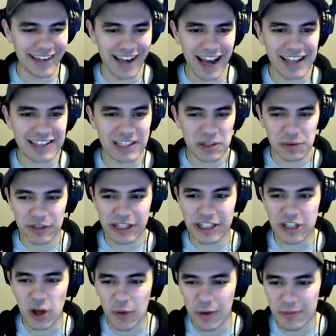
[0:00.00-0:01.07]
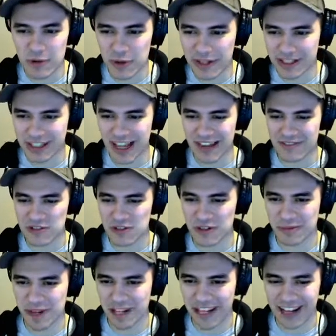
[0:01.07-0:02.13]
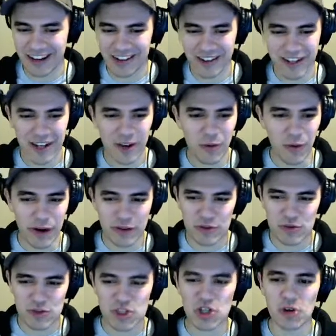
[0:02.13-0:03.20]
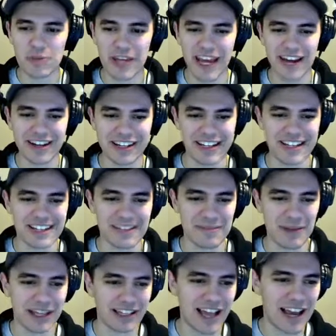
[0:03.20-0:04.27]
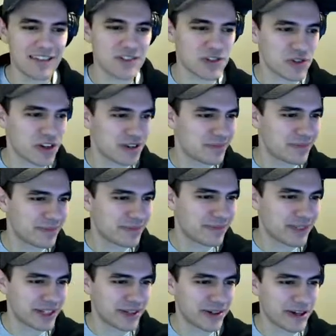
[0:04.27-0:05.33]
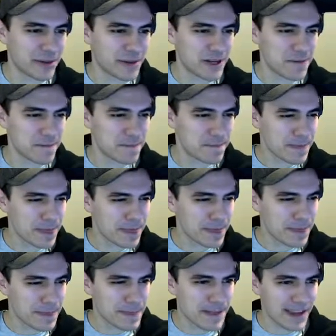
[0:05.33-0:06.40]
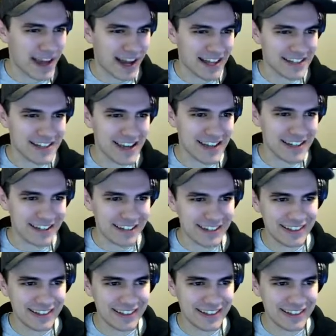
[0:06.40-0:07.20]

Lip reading: I literally know I'm doing a live stream right now. Why don't you show me how to get to my live stream? You know what I mean? Content.